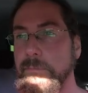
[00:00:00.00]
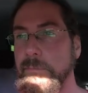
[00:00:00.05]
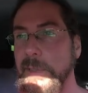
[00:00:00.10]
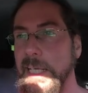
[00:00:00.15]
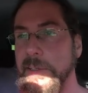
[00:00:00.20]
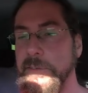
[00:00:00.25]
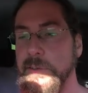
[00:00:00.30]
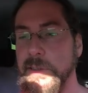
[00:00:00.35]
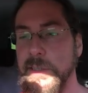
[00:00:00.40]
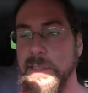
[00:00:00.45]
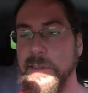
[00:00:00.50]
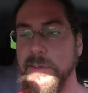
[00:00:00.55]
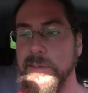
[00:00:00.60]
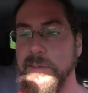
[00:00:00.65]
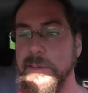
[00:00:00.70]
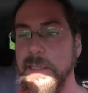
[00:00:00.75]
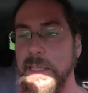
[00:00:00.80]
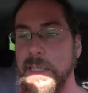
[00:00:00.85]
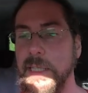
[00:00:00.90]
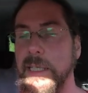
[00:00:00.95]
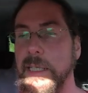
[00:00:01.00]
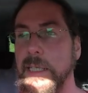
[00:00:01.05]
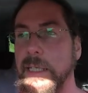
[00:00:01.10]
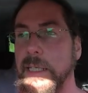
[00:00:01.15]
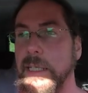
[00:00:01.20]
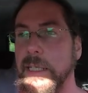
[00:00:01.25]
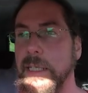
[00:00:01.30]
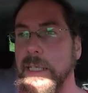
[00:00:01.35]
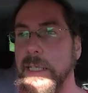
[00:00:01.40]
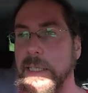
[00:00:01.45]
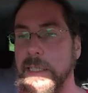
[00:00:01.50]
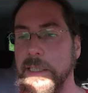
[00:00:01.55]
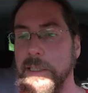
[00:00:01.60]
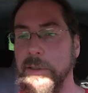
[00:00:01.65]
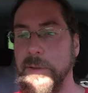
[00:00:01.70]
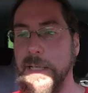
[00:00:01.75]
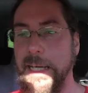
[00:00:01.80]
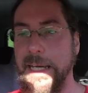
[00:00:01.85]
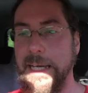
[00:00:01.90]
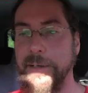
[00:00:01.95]
As you can see,
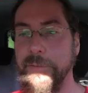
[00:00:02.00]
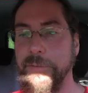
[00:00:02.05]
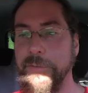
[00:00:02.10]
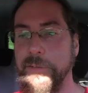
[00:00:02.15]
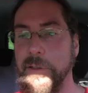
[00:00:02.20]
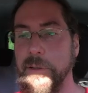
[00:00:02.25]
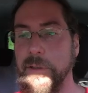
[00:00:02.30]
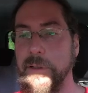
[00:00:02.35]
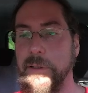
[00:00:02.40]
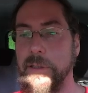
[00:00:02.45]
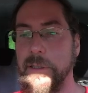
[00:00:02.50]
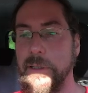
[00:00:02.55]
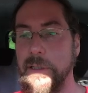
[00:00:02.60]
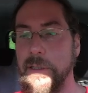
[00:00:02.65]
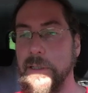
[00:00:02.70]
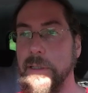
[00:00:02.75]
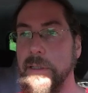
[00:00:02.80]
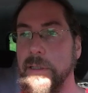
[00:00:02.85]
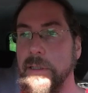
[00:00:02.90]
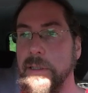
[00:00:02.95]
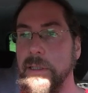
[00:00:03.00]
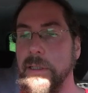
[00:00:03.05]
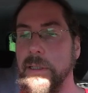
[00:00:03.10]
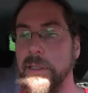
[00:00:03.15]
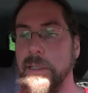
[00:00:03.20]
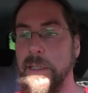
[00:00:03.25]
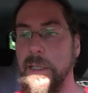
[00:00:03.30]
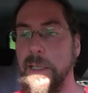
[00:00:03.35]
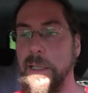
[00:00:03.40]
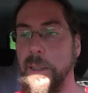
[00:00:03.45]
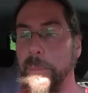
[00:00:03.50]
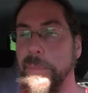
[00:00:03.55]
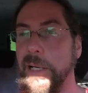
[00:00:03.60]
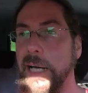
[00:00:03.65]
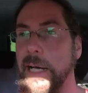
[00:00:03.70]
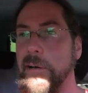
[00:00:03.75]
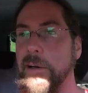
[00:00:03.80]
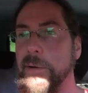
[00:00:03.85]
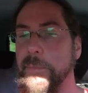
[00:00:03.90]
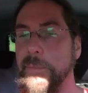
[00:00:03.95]
you have your
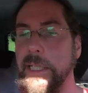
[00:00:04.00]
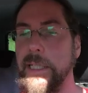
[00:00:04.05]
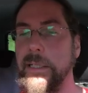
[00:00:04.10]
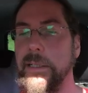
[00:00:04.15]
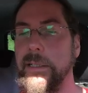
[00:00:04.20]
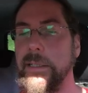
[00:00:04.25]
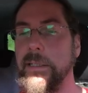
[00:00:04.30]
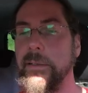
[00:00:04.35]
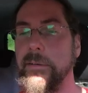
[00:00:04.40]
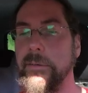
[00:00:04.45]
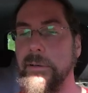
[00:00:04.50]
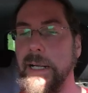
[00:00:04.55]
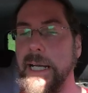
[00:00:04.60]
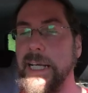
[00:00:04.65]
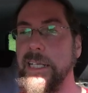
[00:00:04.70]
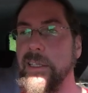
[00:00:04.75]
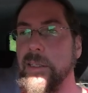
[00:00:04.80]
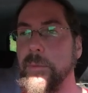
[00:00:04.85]
power meter, right?